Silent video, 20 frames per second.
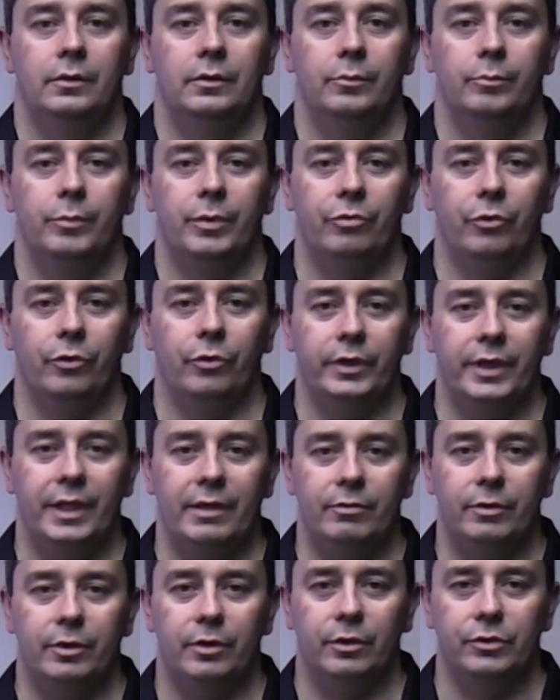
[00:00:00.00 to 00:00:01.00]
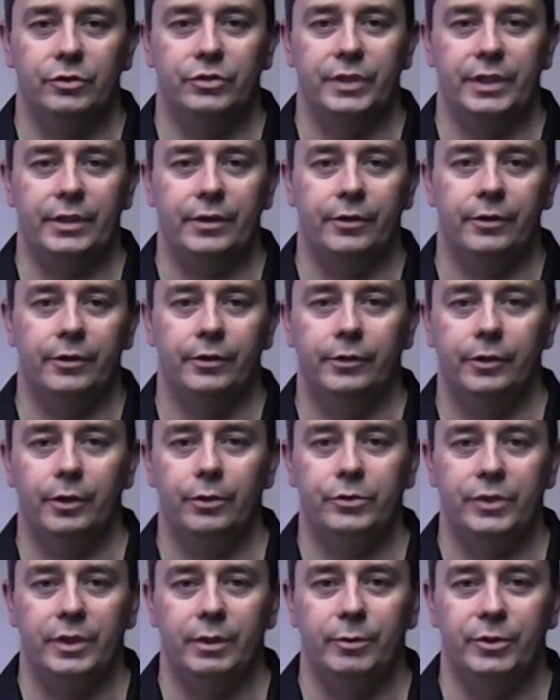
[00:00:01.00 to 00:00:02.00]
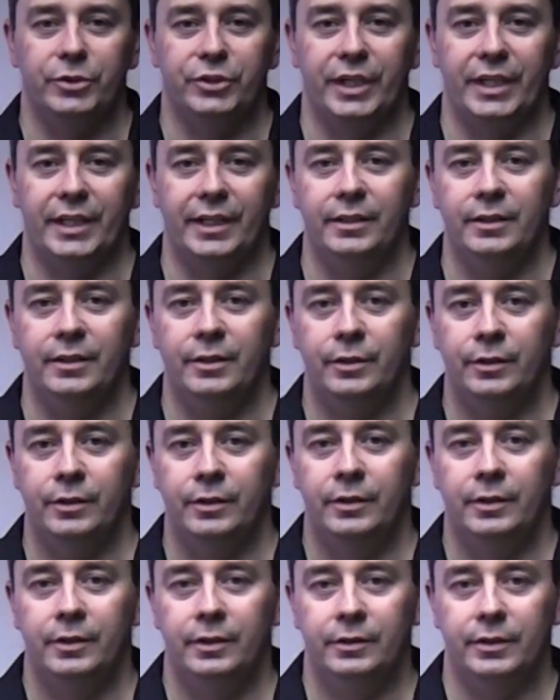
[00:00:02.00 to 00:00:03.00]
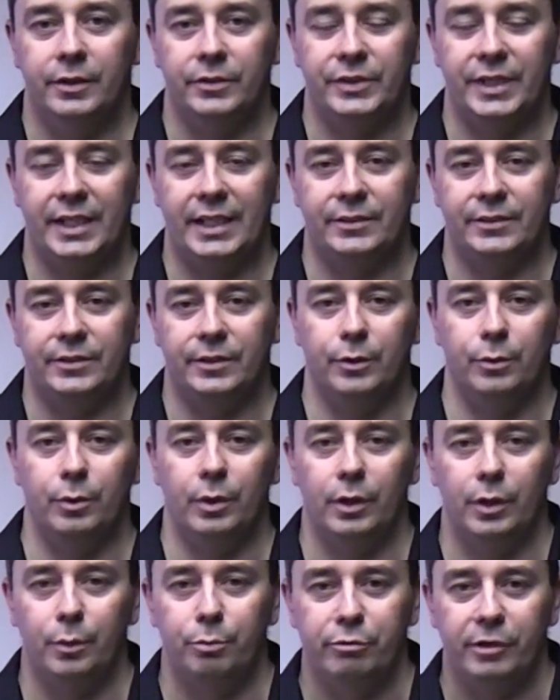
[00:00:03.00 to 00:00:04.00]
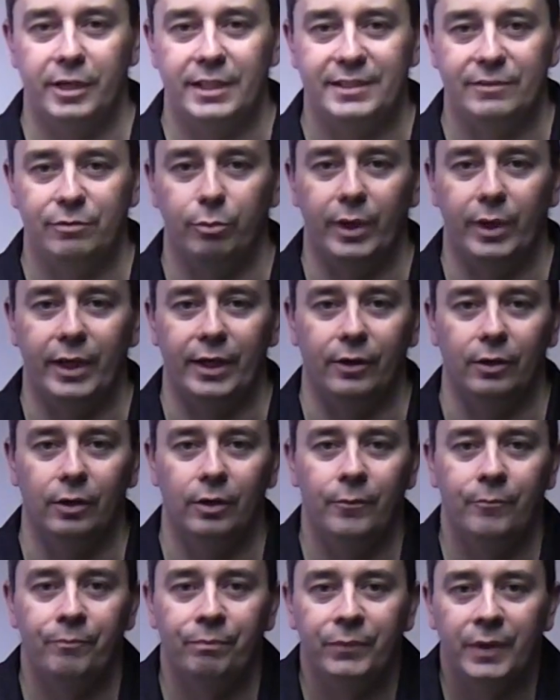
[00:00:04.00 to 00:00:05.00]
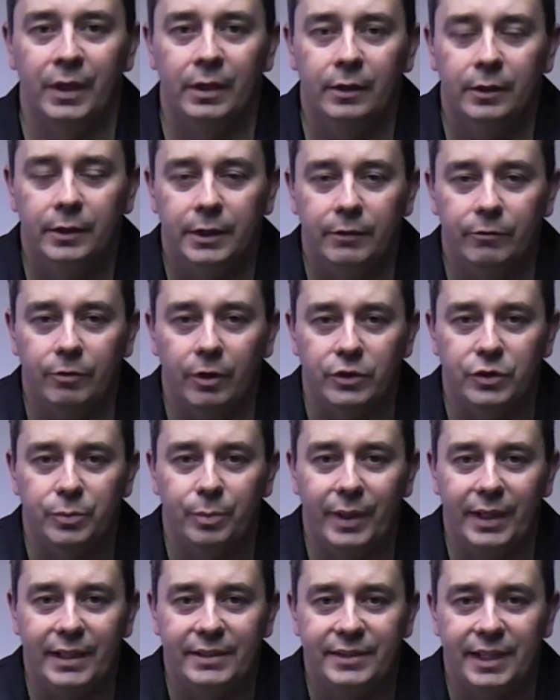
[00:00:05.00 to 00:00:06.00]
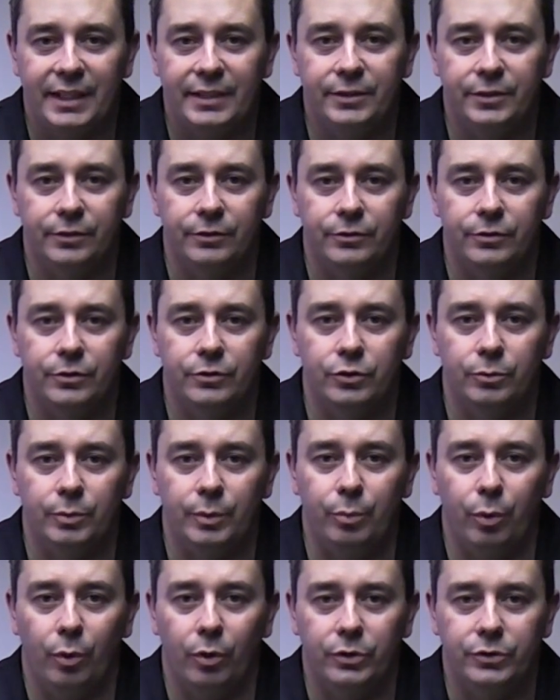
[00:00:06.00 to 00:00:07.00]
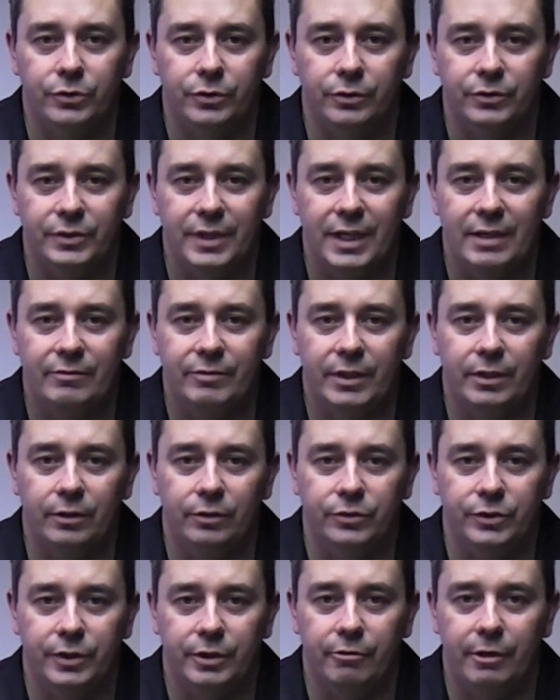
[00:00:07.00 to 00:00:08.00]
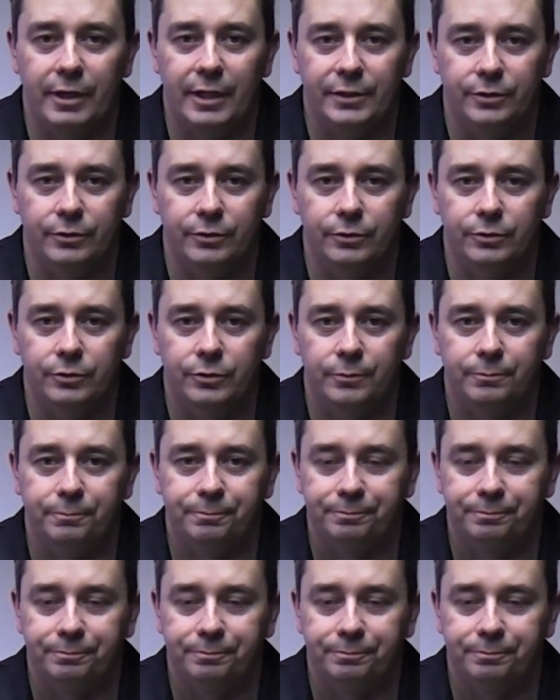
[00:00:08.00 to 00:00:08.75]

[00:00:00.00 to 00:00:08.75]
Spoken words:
before you even consider using a machine that takes an abrasive wheel, you've got to pay attention to some important safety considerations.